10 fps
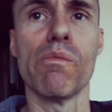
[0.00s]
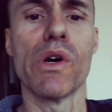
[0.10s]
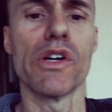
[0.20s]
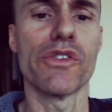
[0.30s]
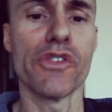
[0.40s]

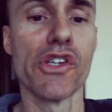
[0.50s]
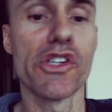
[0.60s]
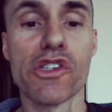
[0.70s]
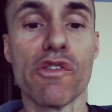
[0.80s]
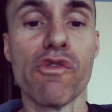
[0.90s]
but
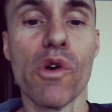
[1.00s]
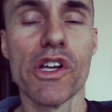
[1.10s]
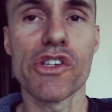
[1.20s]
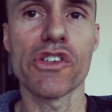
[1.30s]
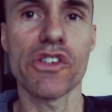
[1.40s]
this is the
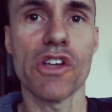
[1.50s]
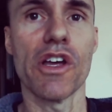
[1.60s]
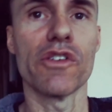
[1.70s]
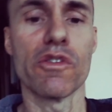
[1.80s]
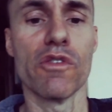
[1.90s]
voice,
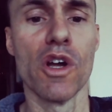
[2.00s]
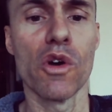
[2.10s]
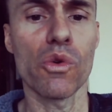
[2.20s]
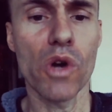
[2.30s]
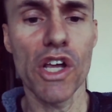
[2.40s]
and
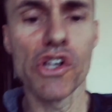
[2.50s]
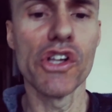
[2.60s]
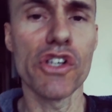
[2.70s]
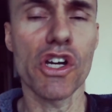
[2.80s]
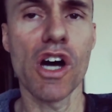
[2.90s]
write
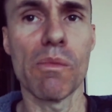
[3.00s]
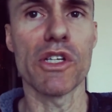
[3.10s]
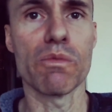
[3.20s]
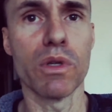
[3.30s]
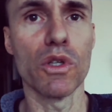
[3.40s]
it in the
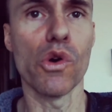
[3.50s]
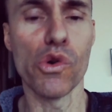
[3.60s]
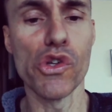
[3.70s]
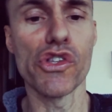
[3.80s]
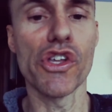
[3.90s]
comments
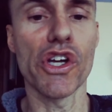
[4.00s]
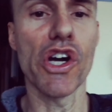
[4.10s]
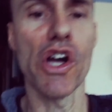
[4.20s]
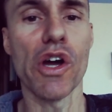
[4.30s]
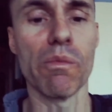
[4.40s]
below who you
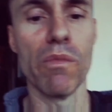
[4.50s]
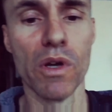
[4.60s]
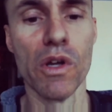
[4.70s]
think I am.